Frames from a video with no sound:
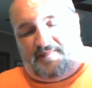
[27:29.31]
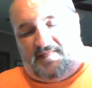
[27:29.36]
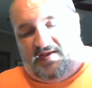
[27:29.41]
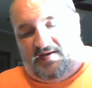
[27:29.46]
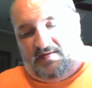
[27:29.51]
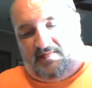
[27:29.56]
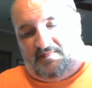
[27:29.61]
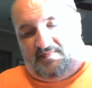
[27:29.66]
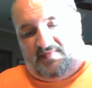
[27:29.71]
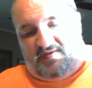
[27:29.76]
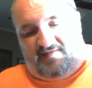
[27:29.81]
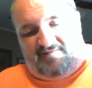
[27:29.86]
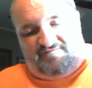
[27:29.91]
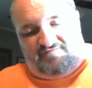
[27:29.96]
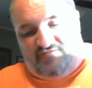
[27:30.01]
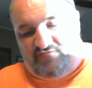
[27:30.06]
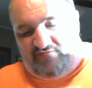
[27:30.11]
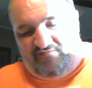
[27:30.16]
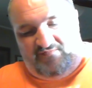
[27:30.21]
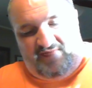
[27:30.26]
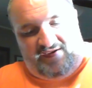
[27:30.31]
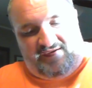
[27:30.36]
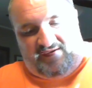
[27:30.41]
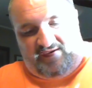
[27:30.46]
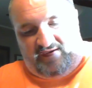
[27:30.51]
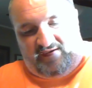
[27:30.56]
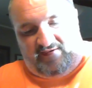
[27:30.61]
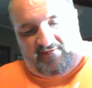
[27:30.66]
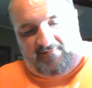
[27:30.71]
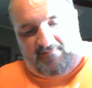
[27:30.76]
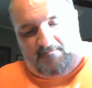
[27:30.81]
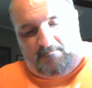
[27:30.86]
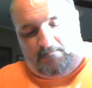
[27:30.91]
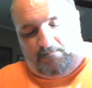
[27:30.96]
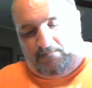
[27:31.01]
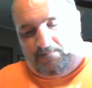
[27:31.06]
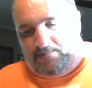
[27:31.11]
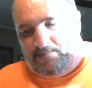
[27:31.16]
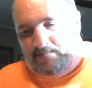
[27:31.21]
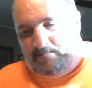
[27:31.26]
Um, I proved my case.
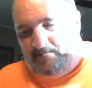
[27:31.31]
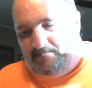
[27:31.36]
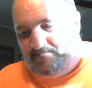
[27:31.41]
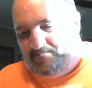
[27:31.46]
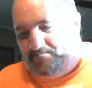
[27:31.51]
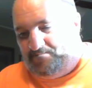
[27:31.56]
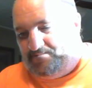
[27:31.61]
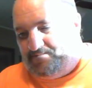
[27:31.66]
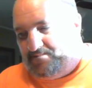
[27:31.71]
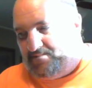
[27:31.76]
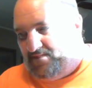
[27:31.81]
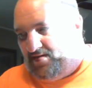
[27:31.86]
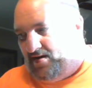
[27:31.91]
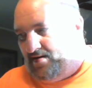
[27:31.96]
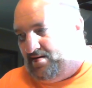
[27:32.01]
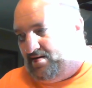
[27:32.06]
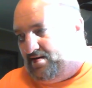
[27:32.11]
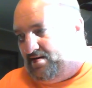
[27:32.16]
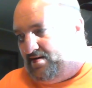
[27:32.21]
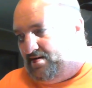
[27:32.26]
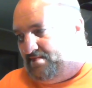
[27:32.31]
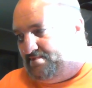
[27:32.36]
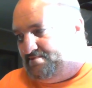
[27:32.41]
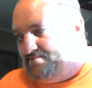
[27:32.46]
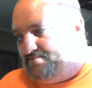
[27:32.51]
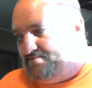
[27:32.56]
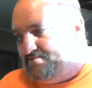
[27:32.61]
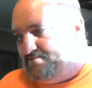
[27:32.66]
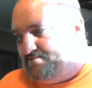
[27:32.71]
Um,